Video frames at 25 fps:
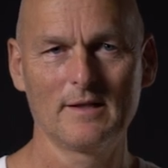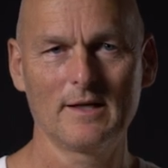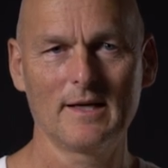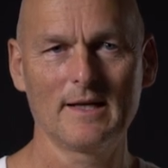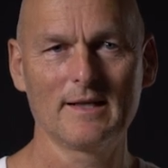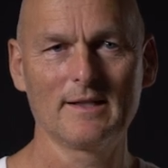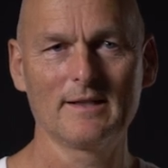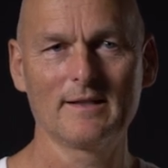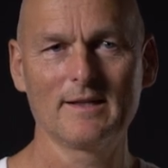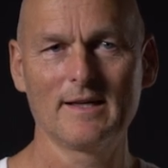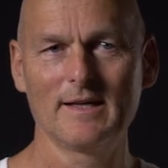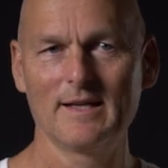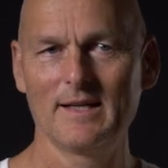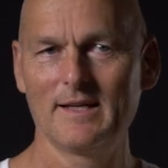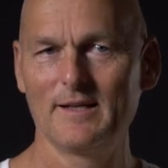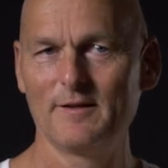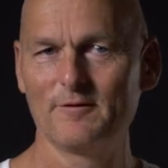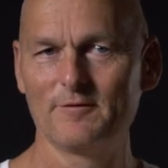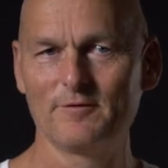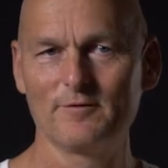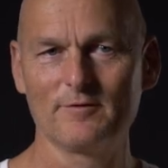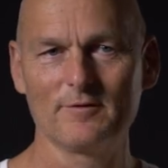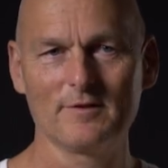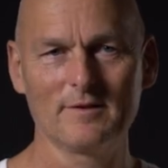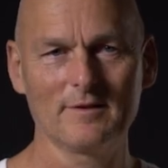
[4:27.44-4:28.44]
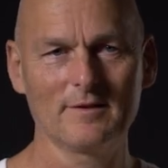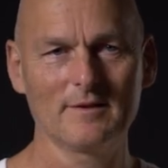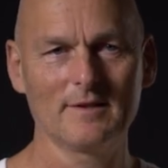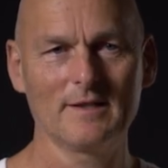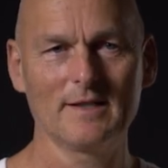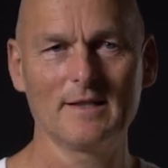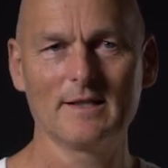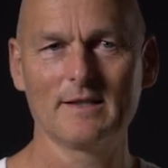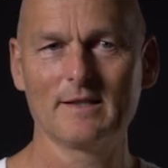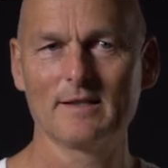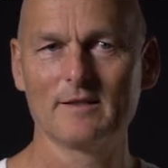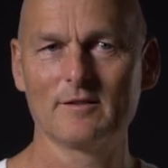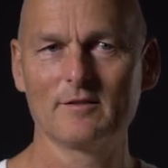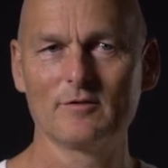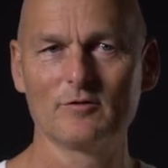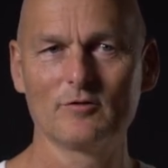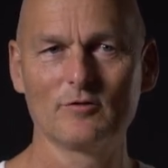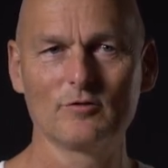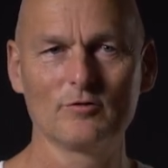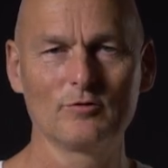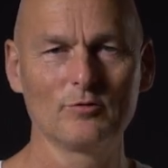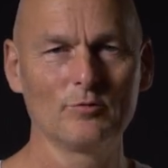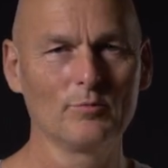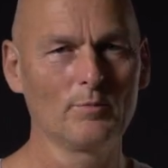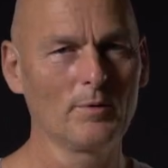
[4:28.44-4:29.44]
and they lived in a
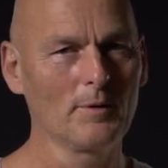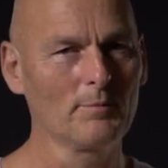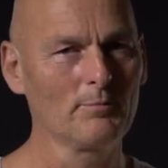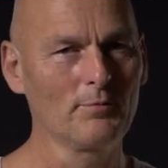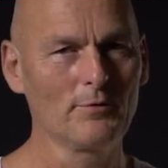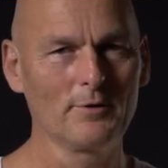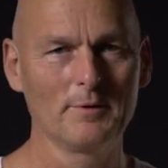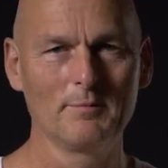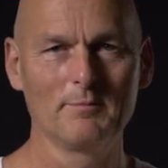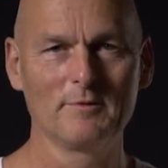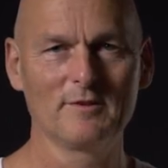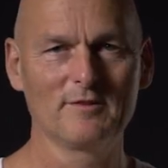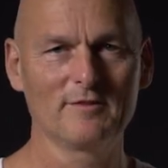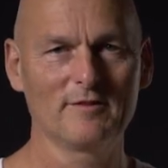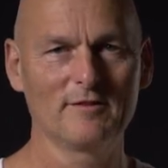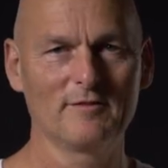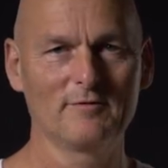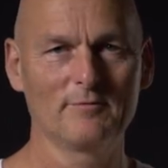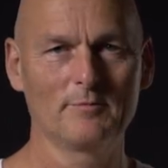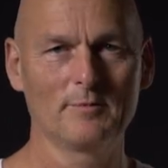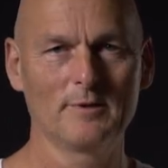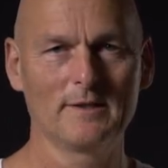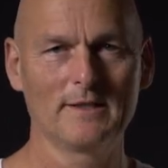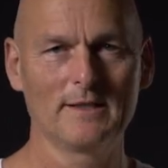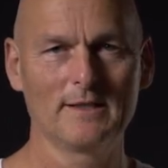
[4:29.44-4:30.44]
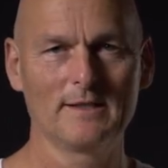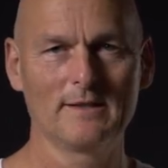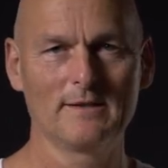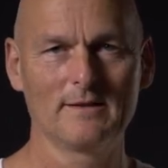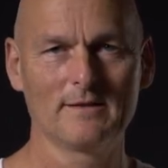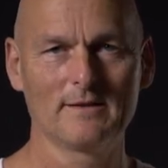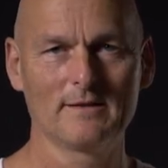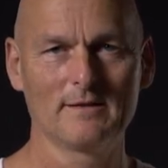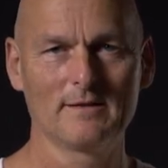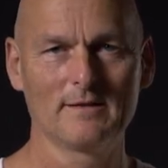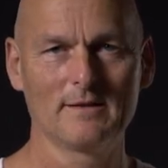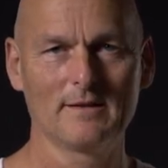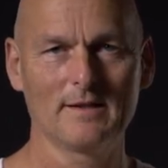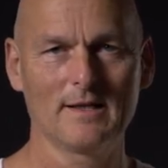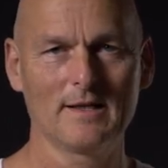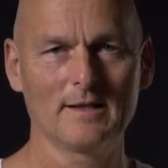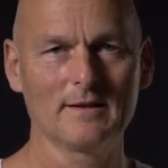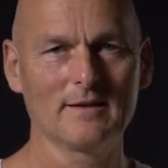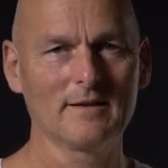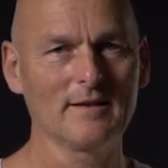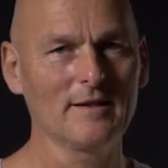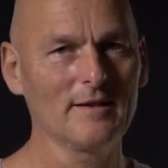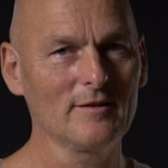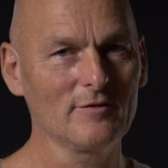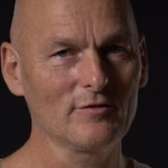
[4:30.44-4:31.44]
super primitive way,
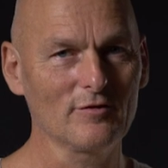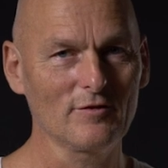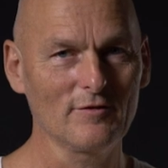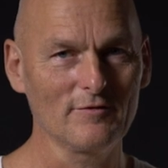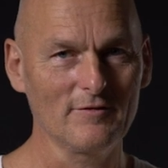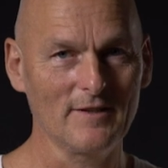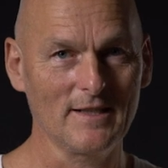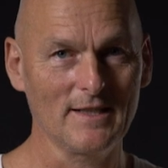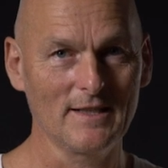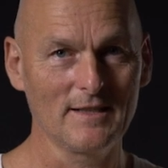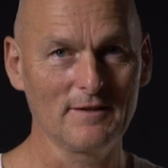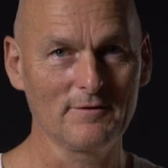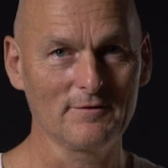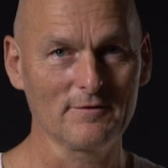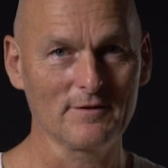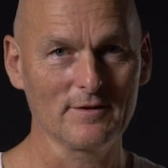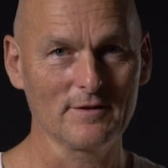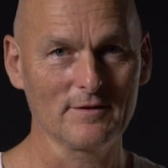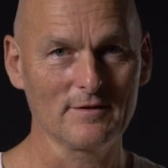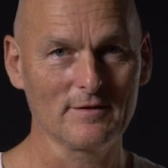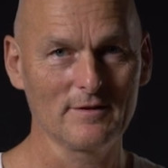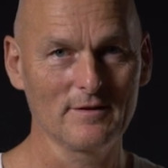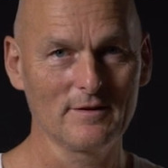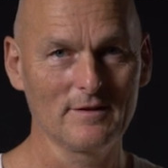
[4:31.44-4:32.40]
and they survived.